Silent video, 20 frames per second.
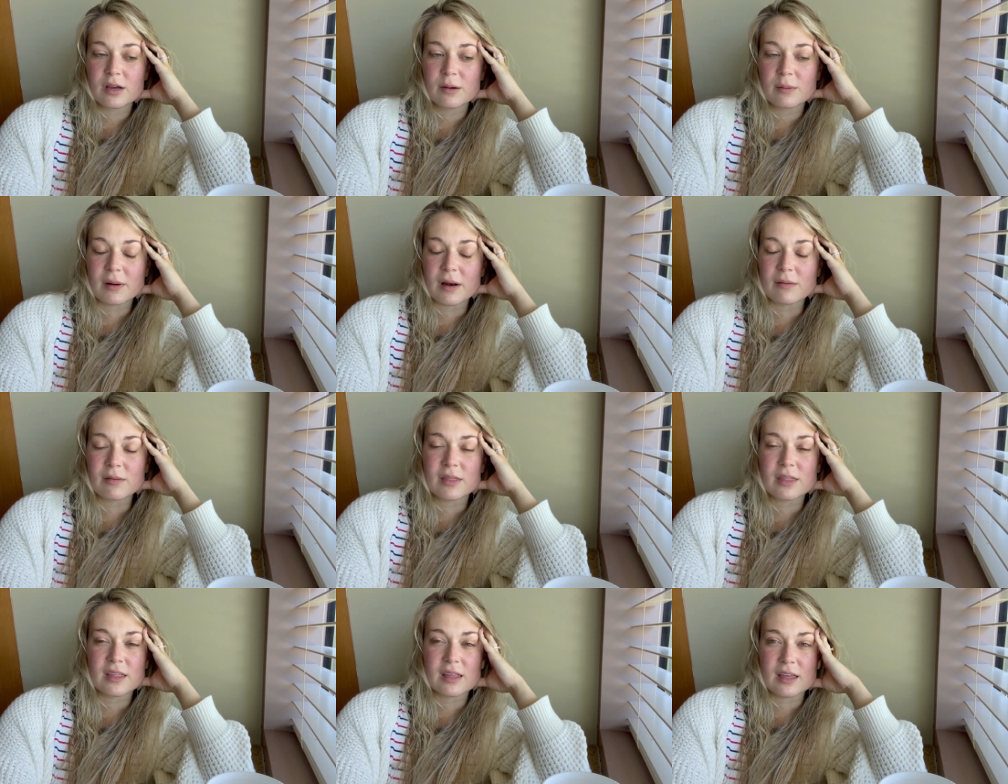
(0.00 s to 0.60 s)
But
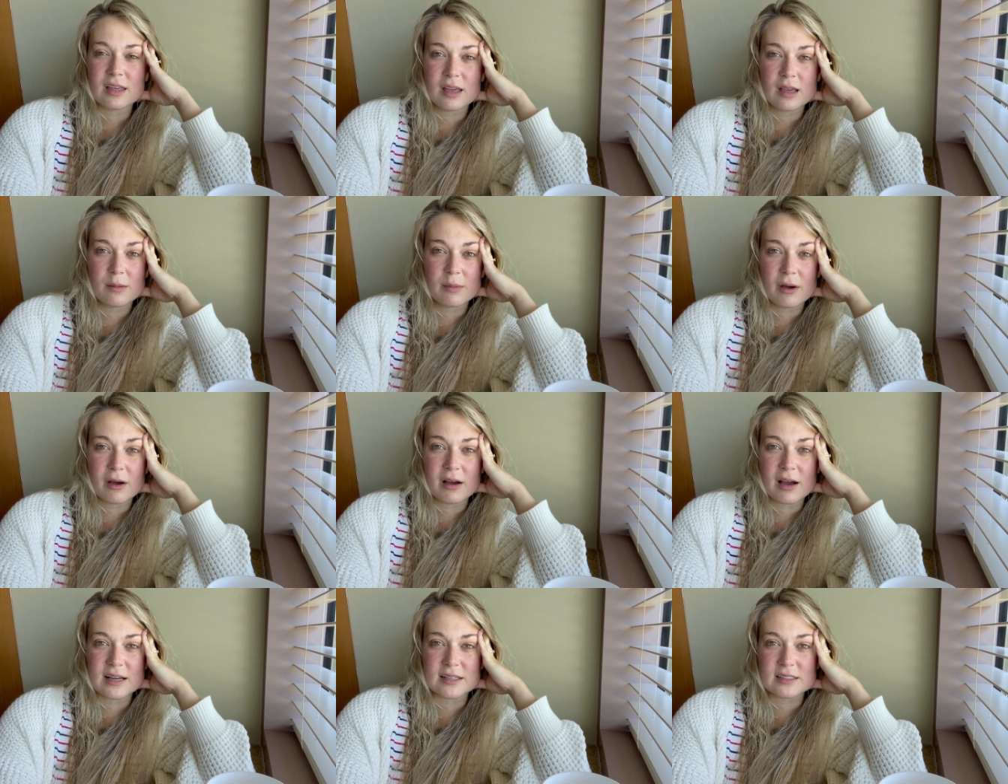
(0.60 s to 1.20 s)
I'm thinking
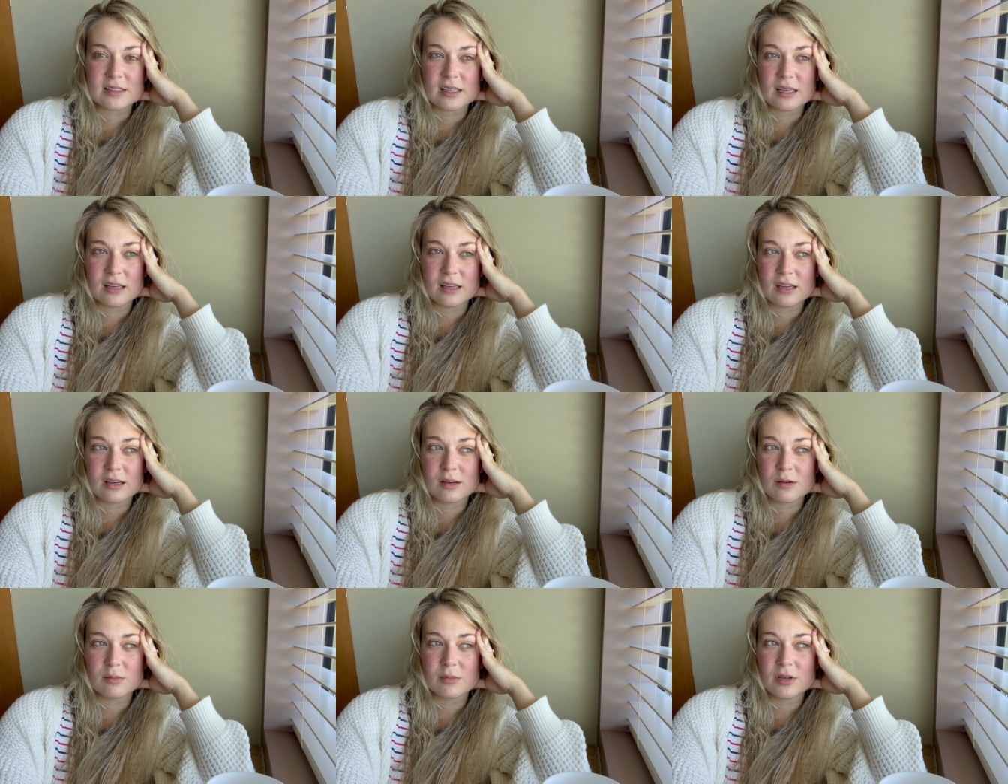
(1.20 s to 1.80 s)
about asking
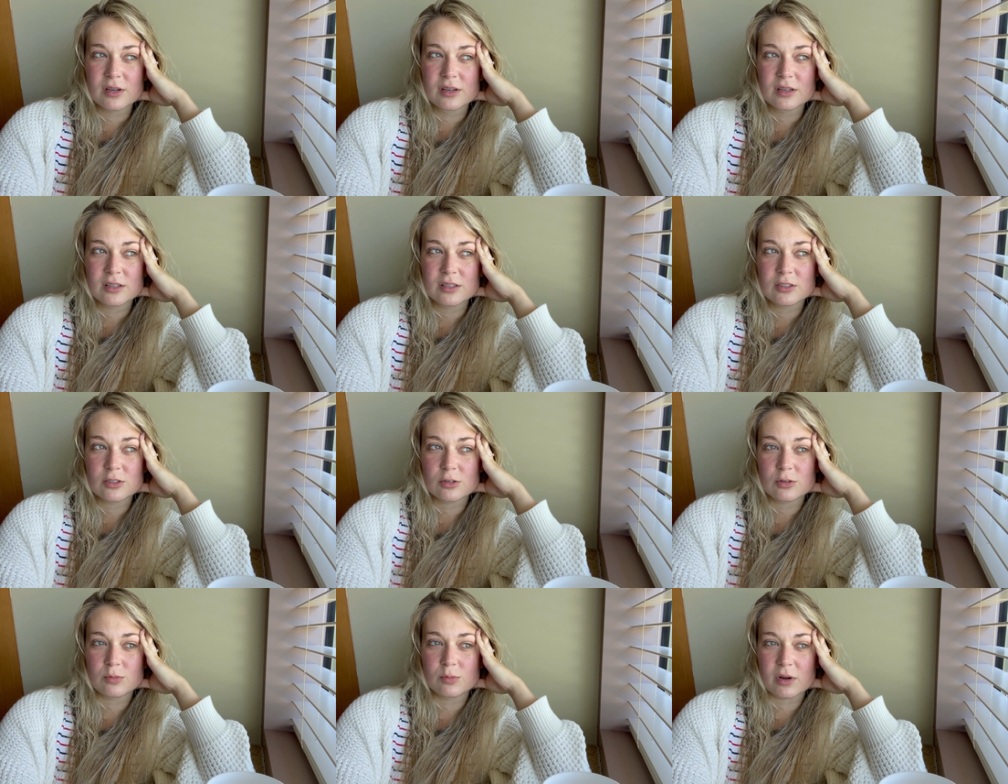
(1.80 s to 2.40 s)
him
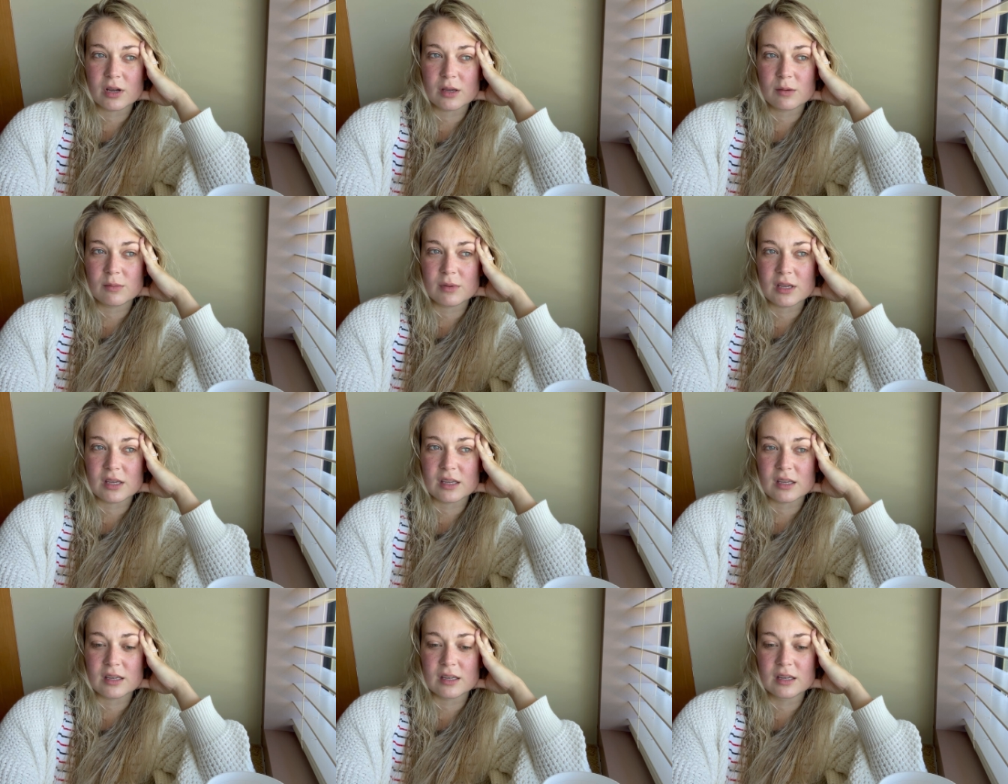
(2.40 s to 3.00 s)
to bring
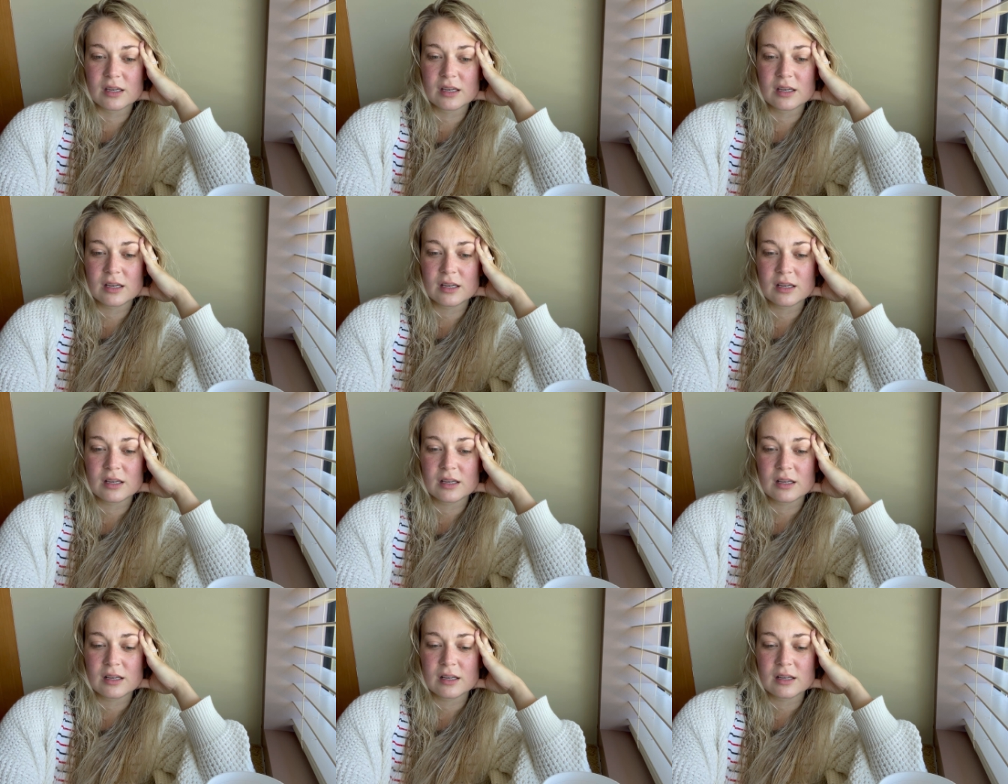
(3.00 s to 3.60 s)
me
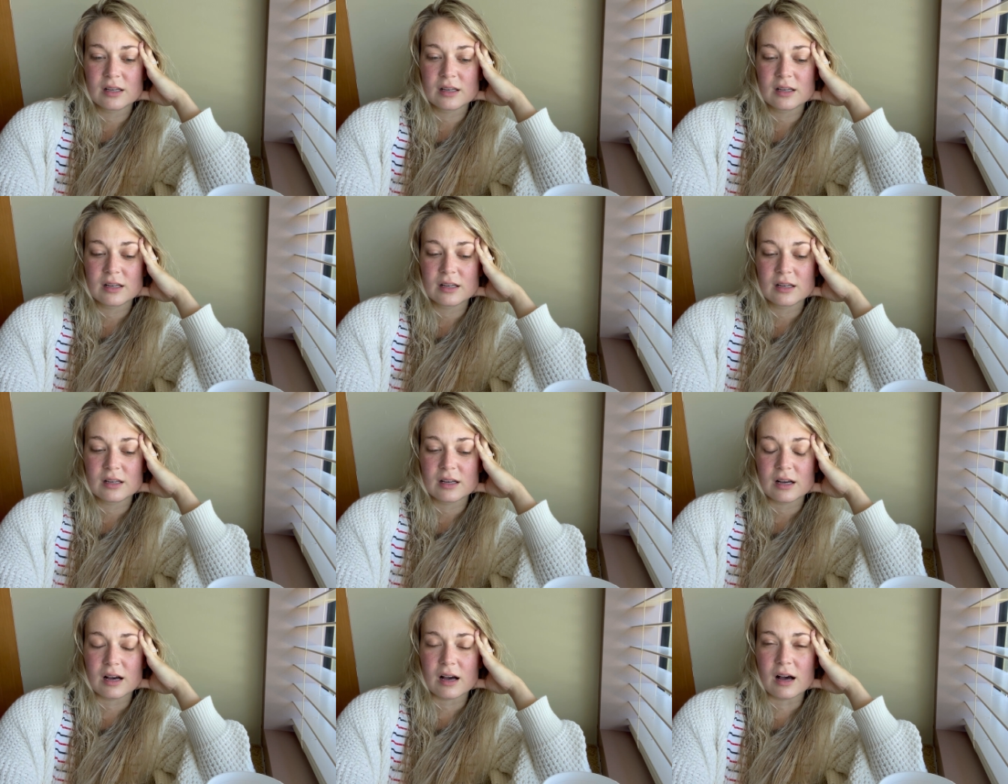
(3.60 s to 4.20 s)

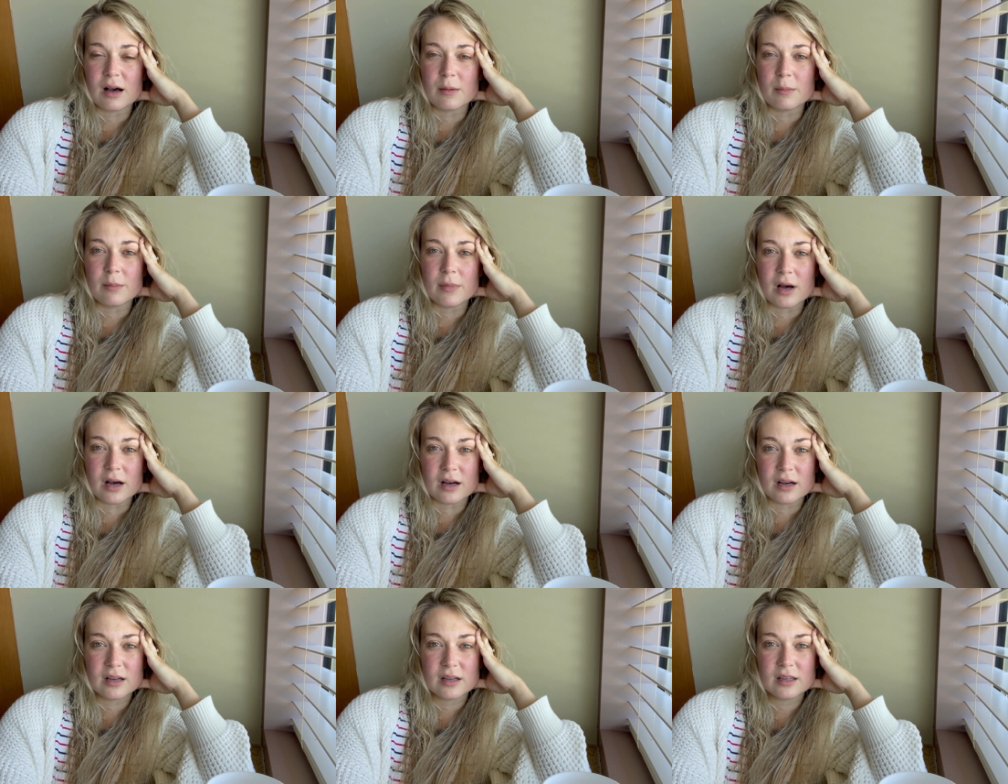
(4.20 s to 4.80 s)
a
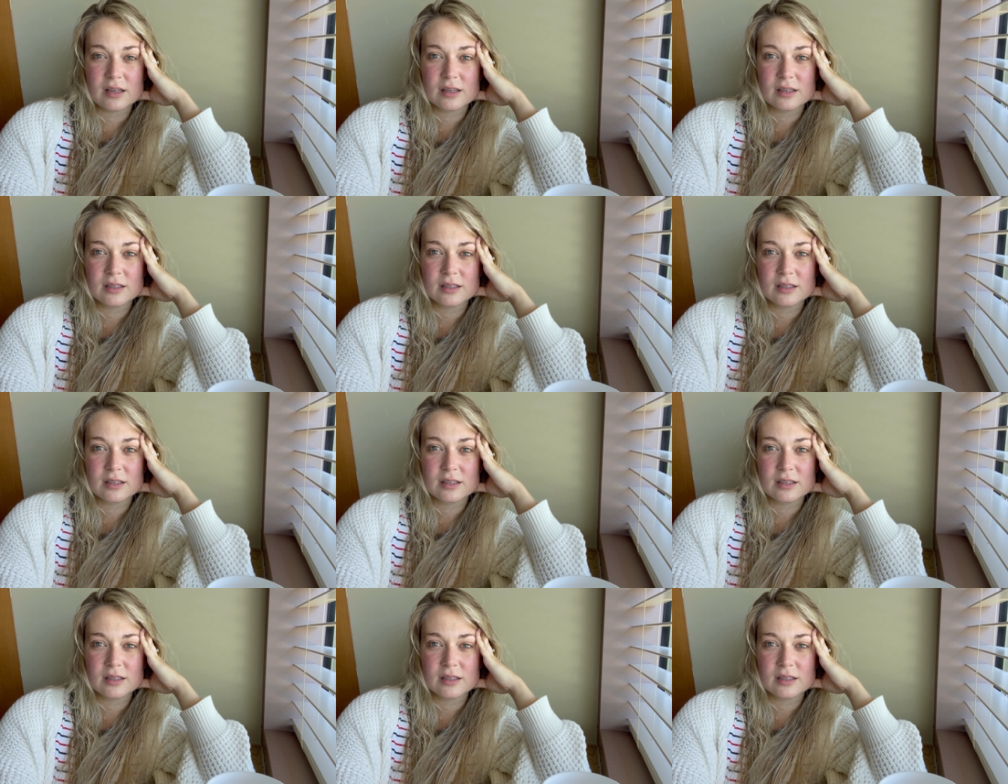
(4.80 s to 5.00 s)
mug